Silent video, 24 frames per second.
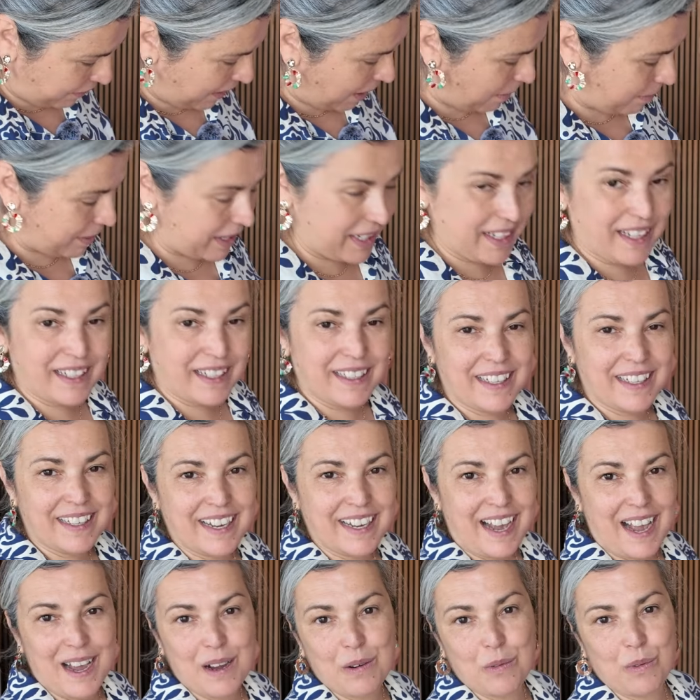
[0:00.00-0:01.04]
fabric, and I
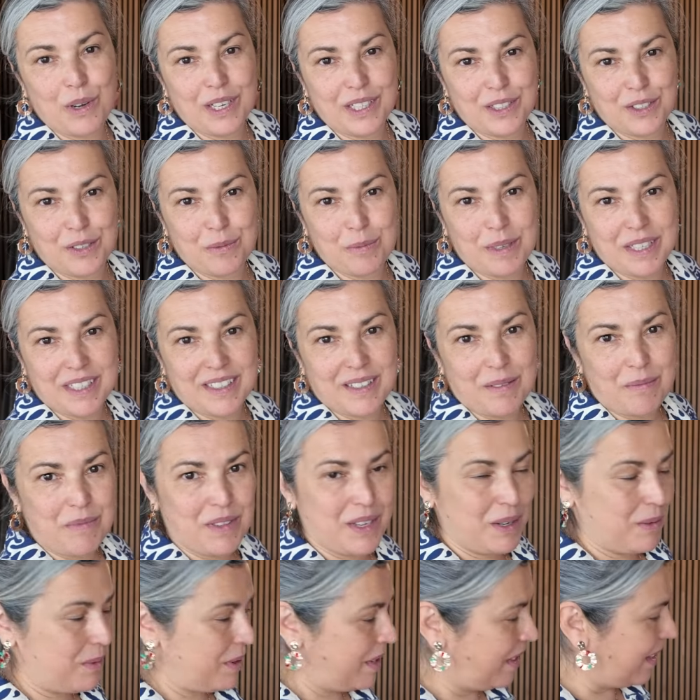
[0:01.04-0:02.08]
can't wait to make
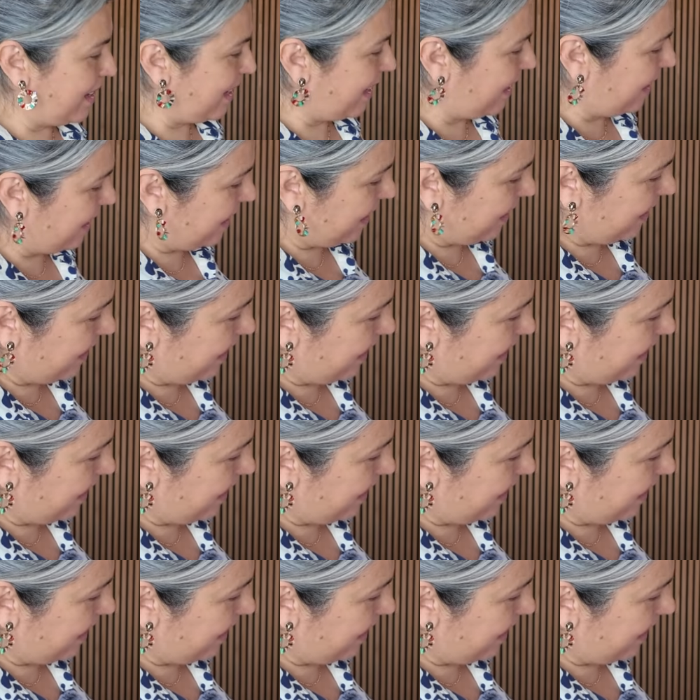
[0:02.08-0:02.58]
something with it.